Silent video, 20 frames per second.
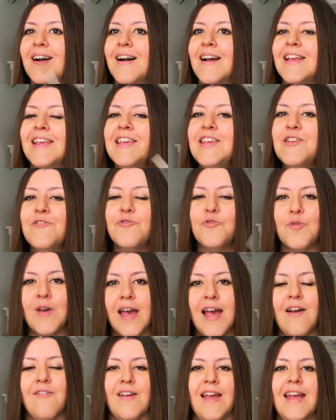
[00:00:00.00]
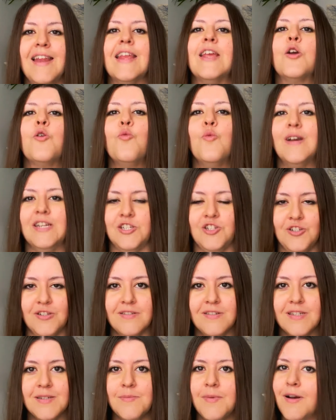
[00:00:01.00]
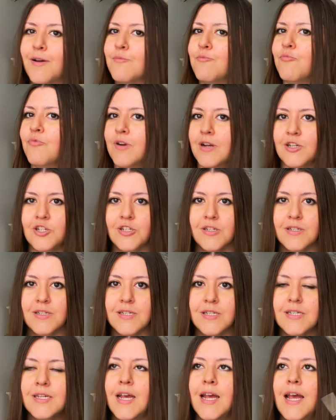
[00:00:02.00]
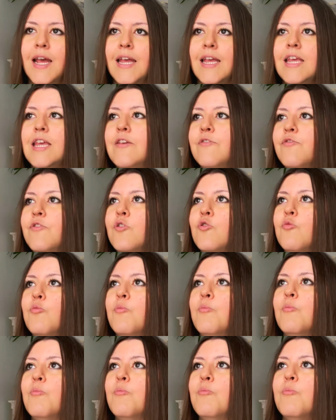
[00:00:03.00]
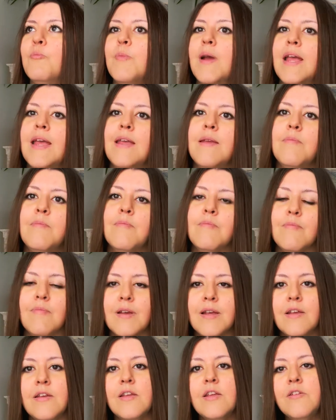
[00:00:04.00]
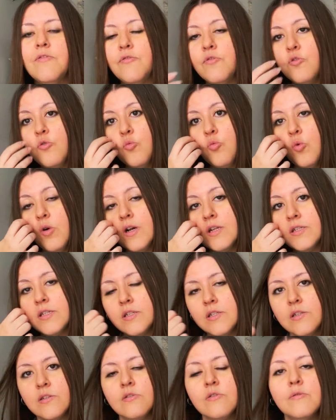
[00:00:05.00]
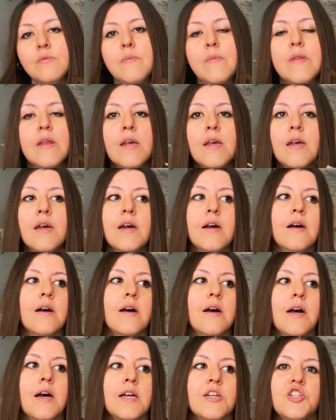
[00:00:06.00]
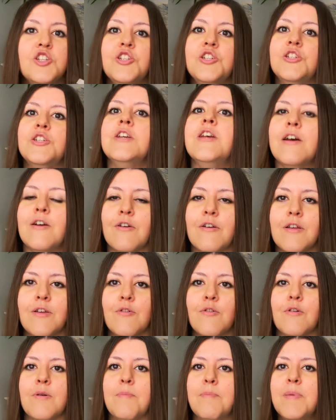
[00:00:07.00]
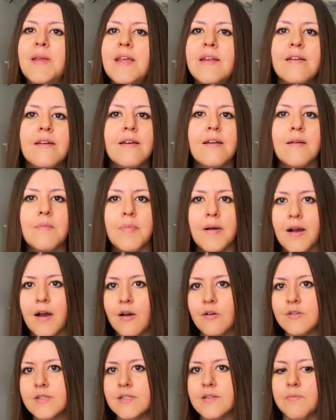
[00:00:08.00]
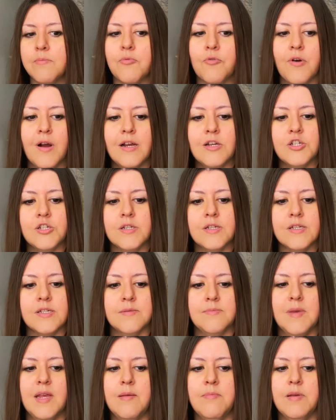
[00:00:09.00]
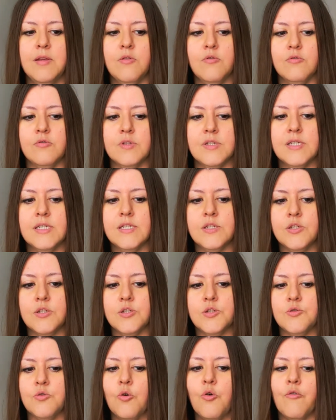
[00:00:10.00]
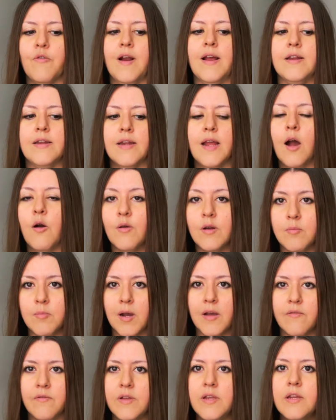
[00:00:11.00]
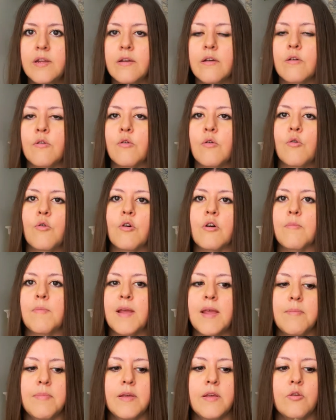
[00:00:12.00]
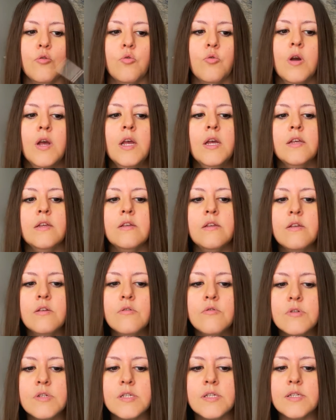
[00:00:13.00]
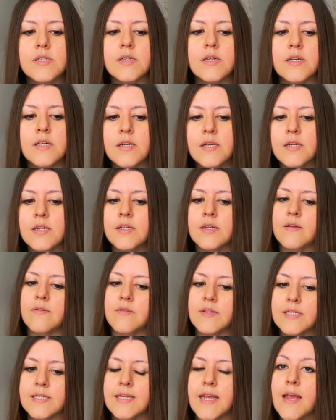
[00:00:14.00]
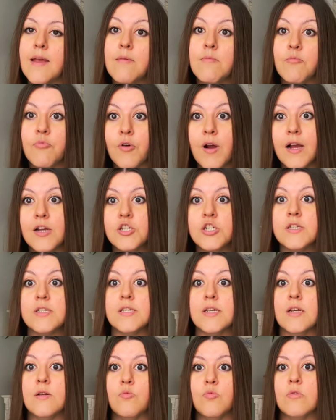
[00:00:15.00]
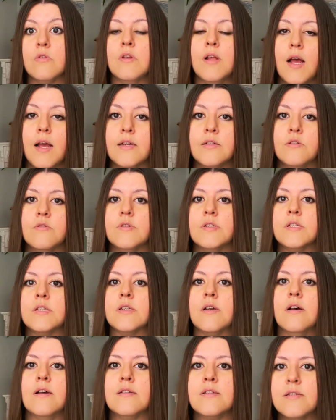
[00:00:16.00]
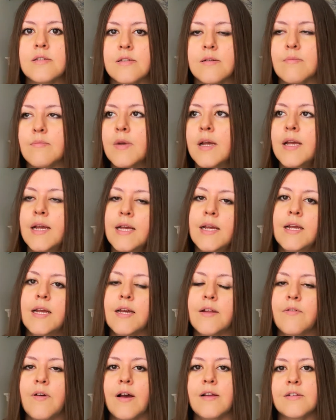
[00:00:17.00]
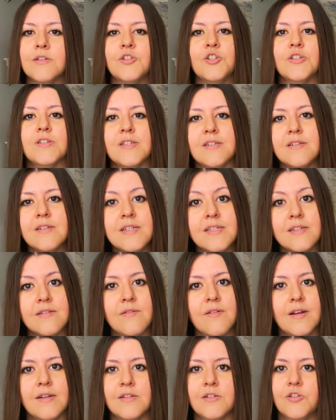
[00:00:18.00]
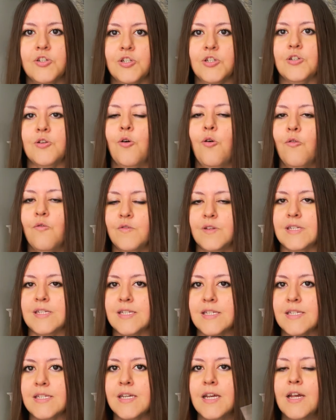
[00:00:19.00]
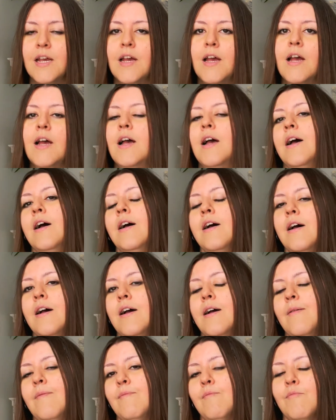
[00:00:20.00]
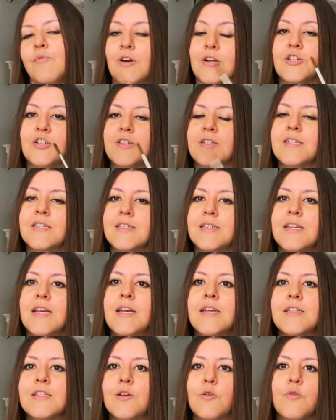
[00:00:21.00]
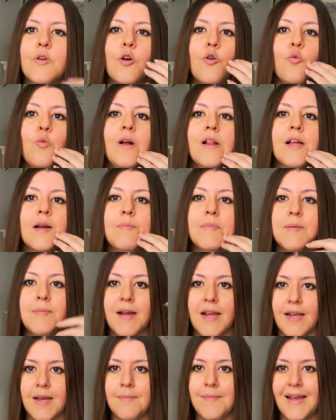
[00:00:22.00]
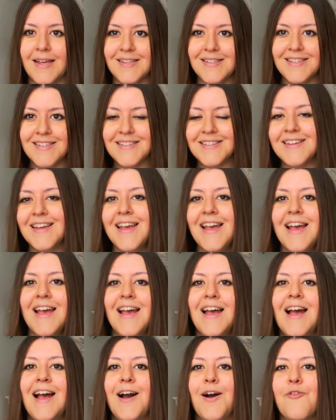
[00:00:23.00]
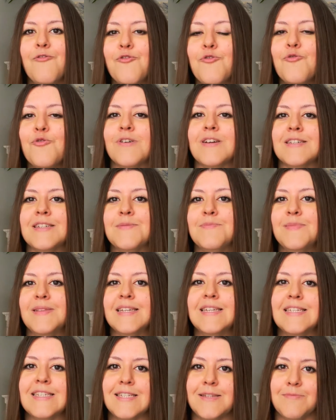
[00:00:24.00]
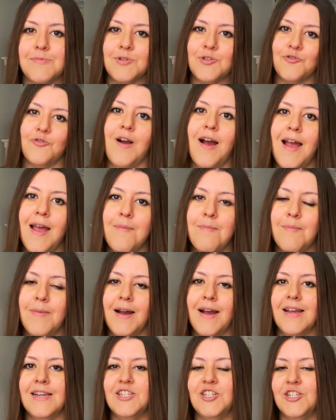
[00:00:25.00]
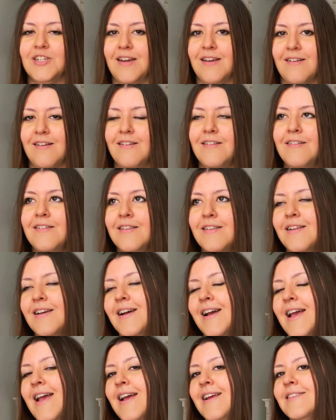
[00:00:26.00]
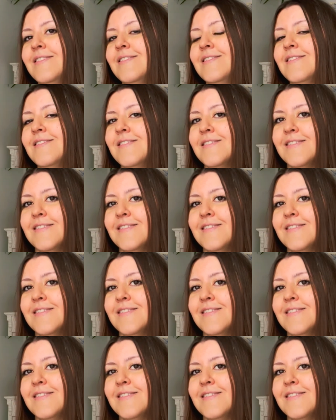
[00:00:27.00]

if you have any questions about brushes, if you want to share your opinion about the brushes, maybe you saw right now in my video, or maybe you used the same brushes and would like to discuss some advantages and disadvantages of these brushes, so you're welcome in my comments. Of course, please subscribe my channel, and